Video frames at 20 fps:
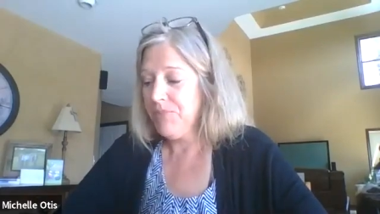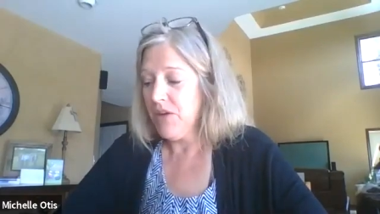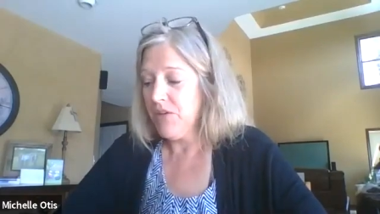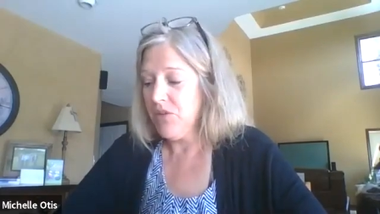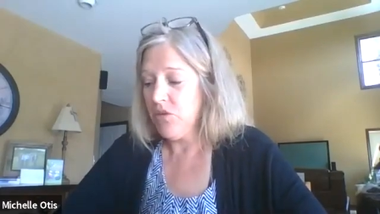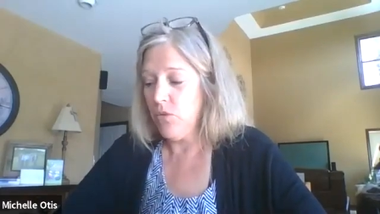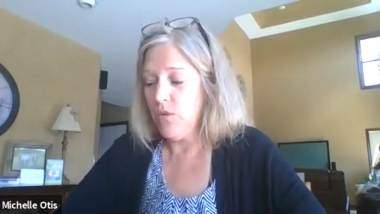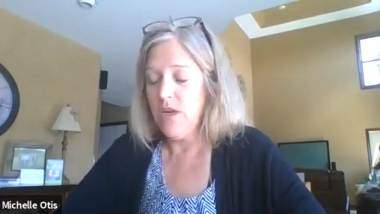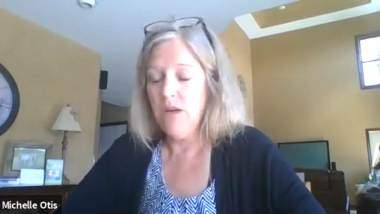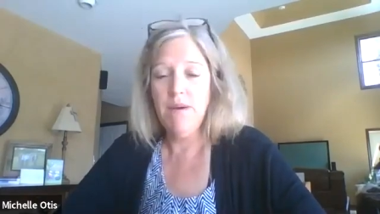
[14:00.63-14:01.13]

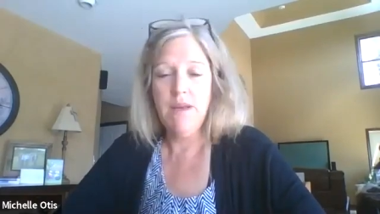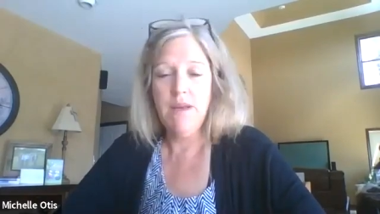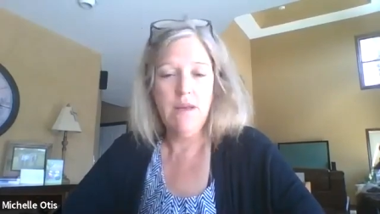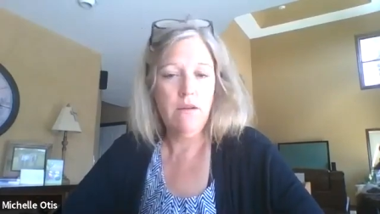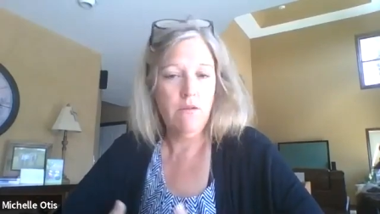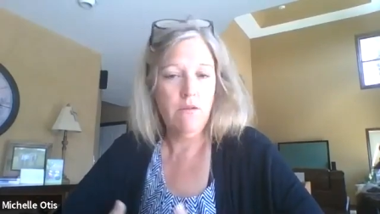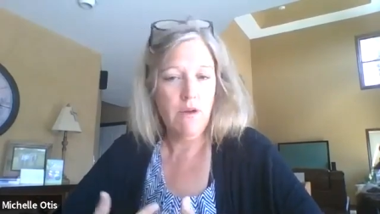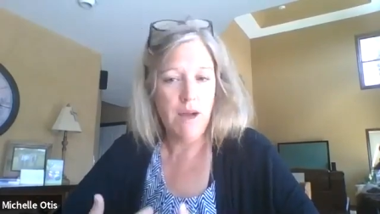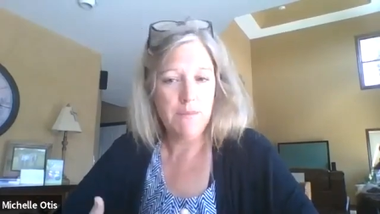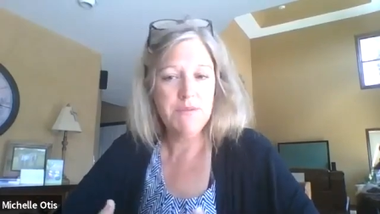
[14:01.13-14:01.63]
So anybody
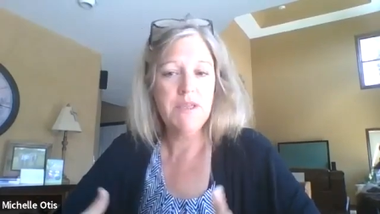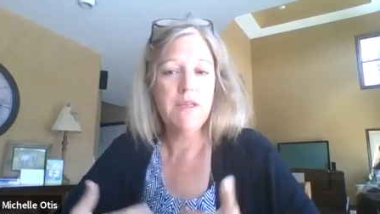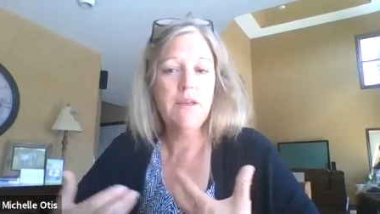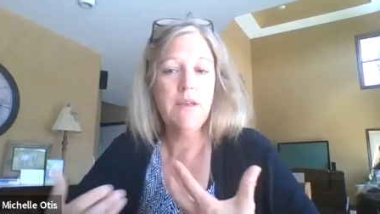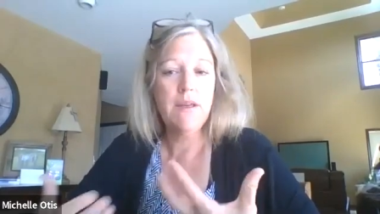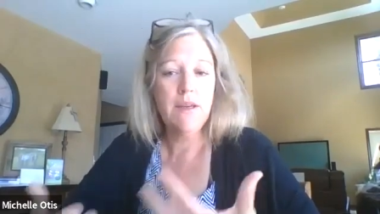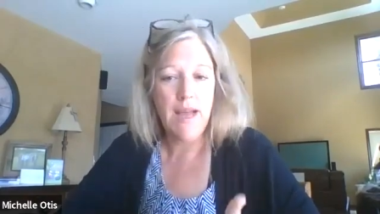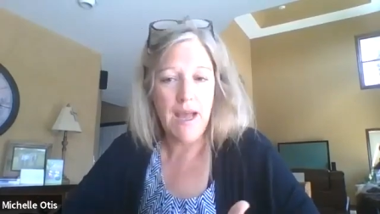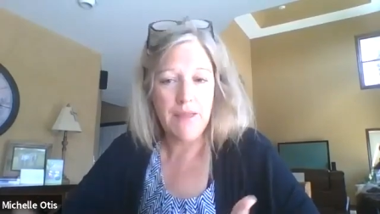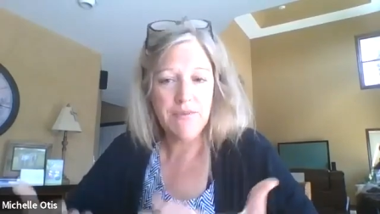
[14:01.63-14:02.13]
who opted
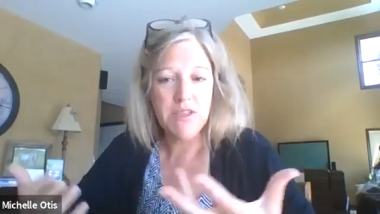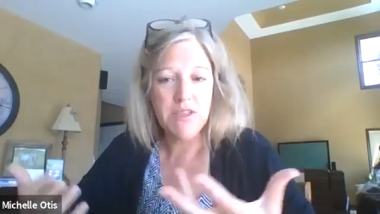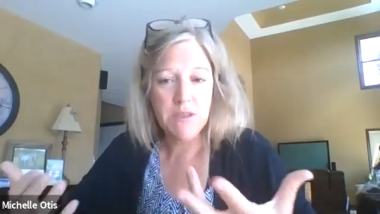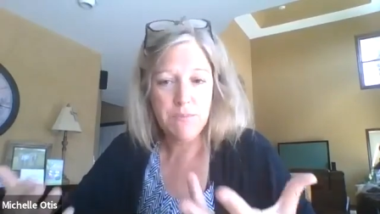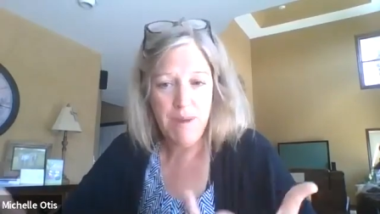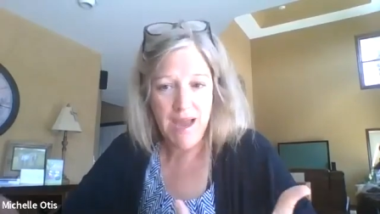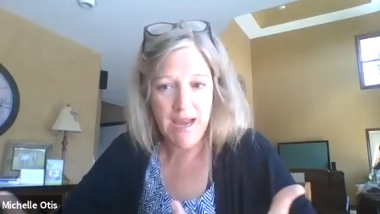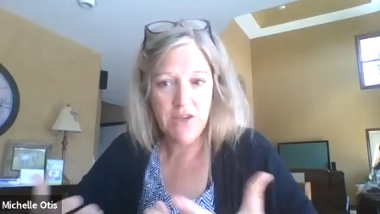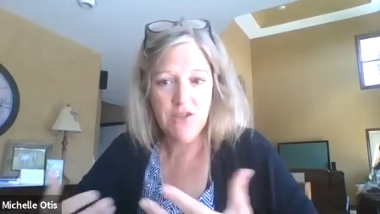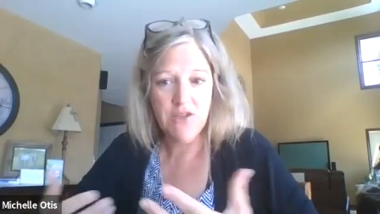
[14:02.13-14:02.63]
in got this
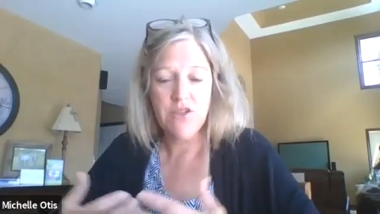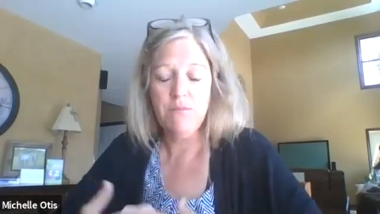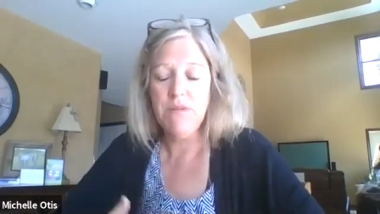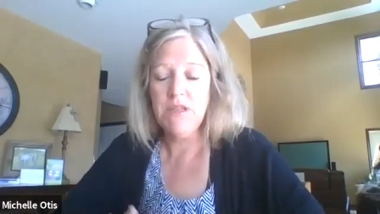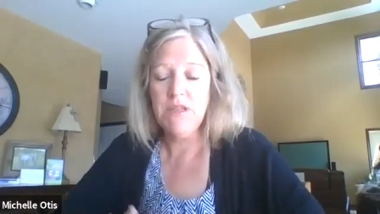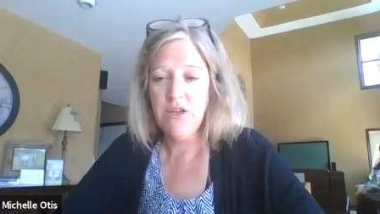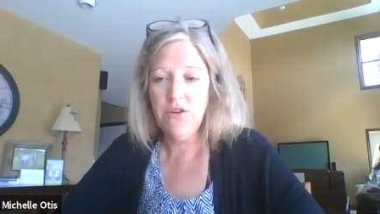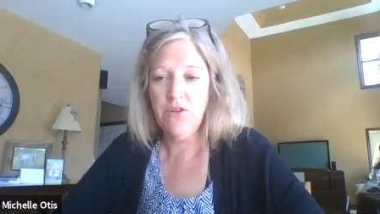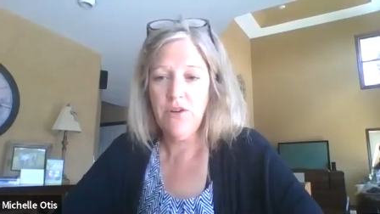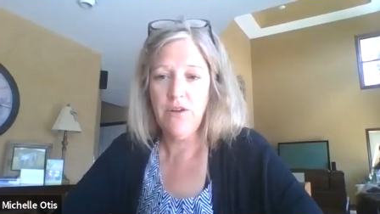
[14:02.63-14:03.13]
package of
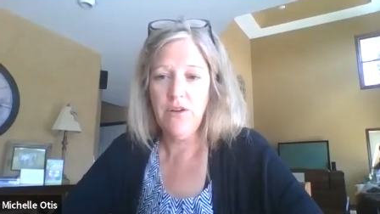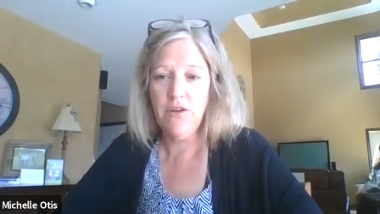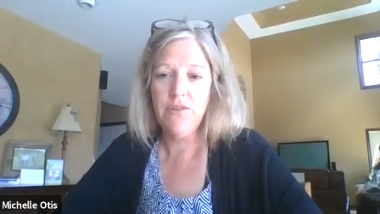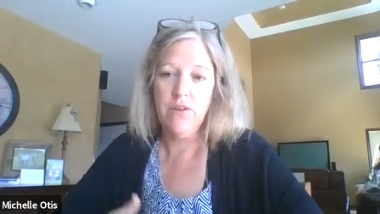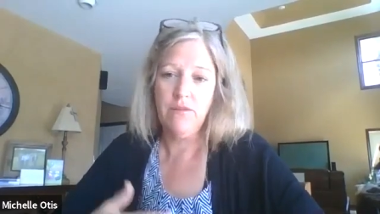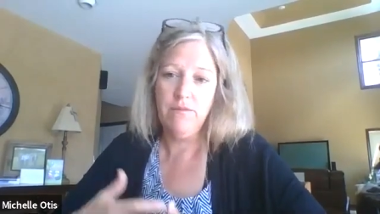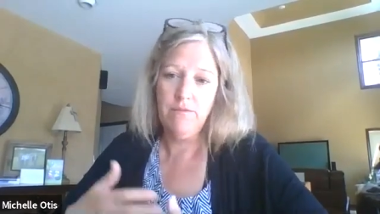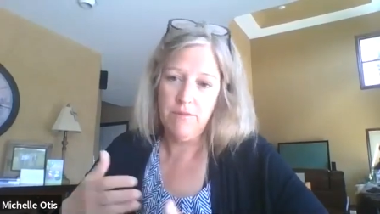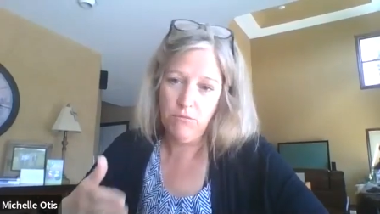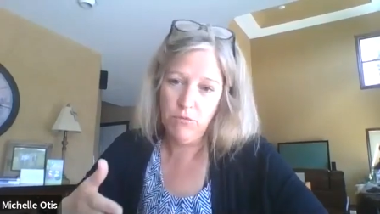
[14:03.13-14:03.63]
materials
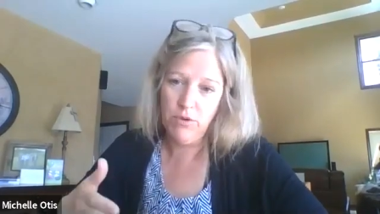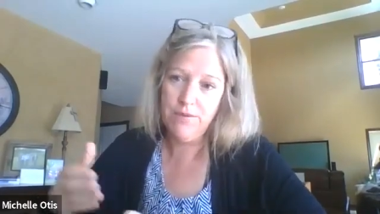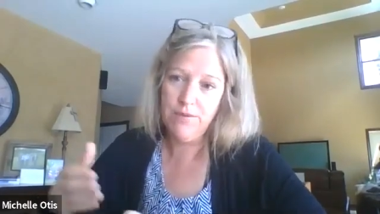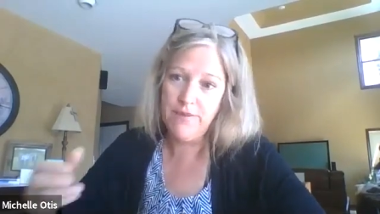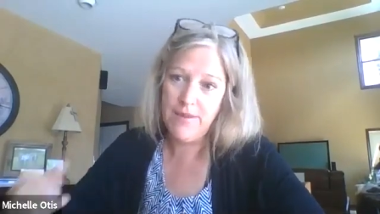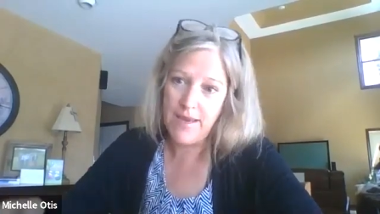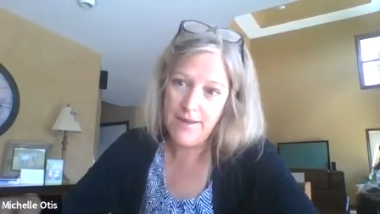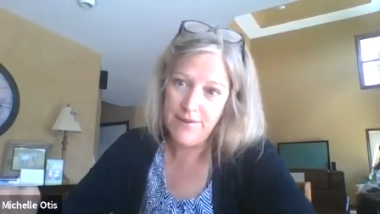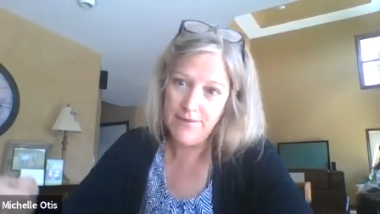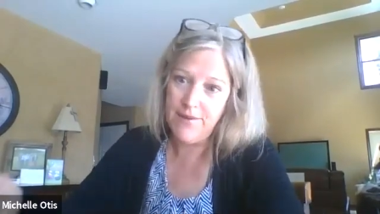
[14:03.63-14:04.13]
and with
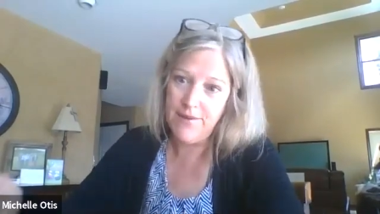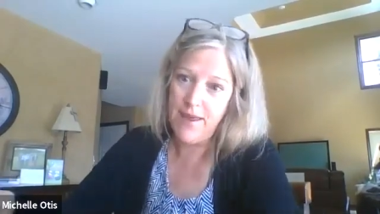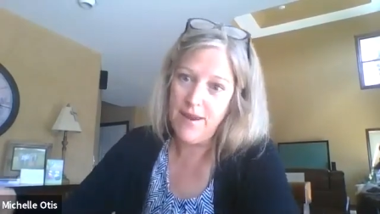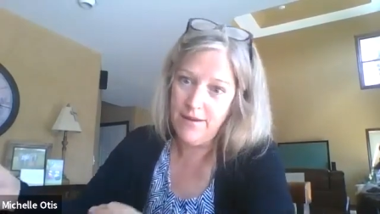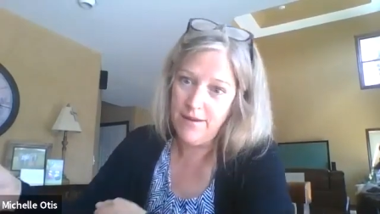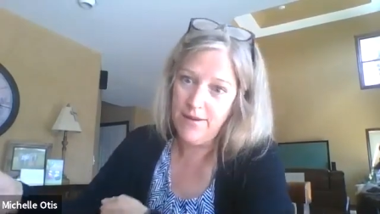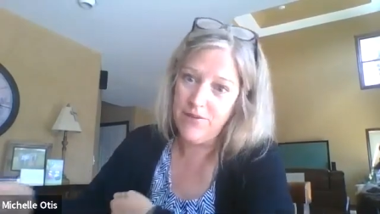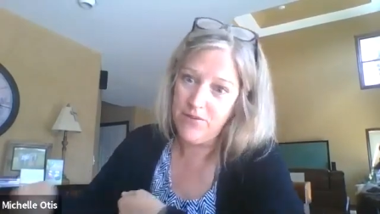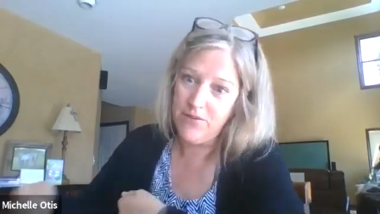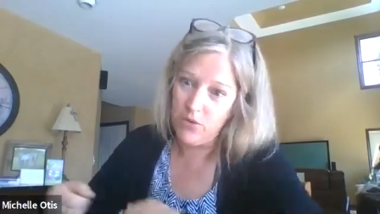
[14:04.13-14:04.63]
dates on
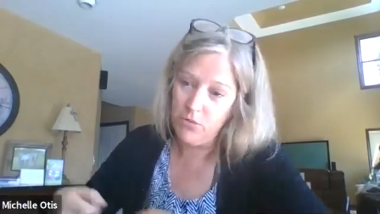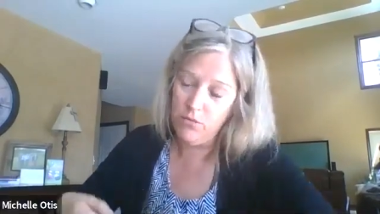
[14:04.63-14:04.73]
it as to